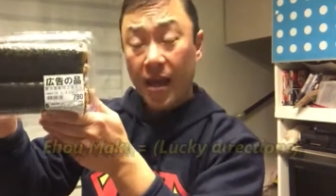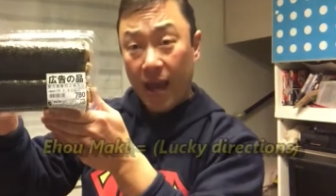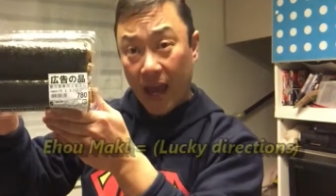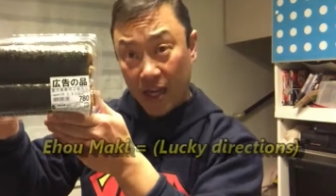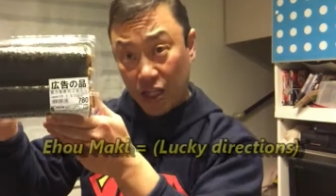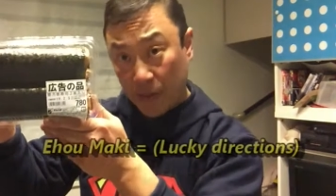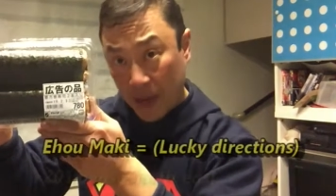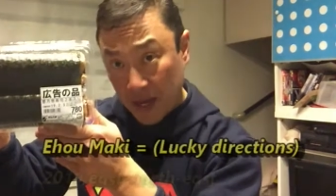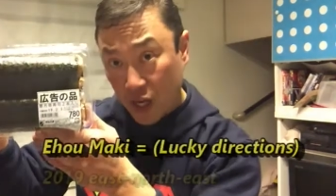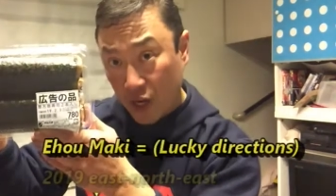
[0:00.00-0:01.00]
and
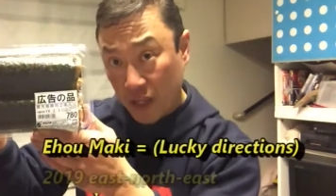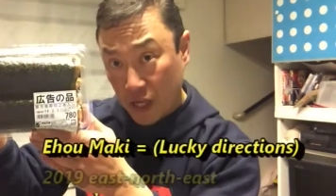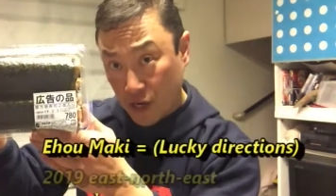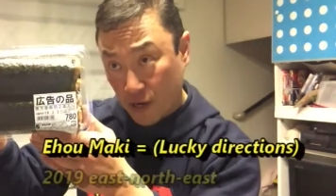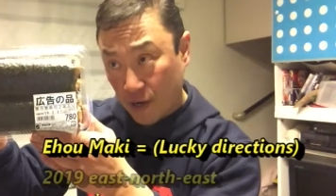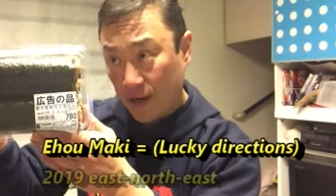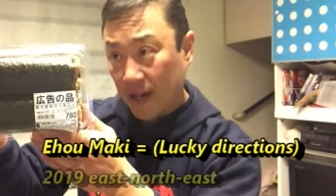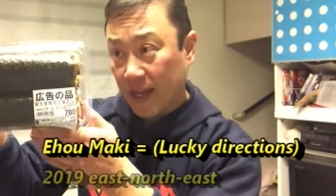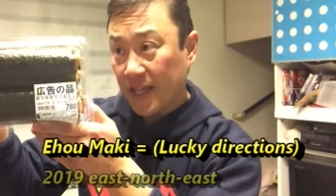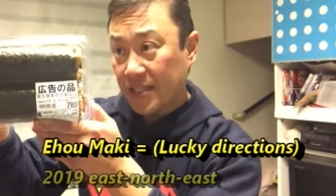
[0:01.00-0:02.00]
depending on the year,
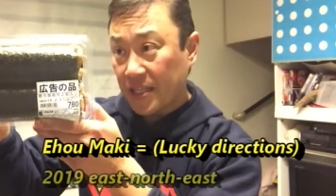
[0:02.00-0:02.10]
it's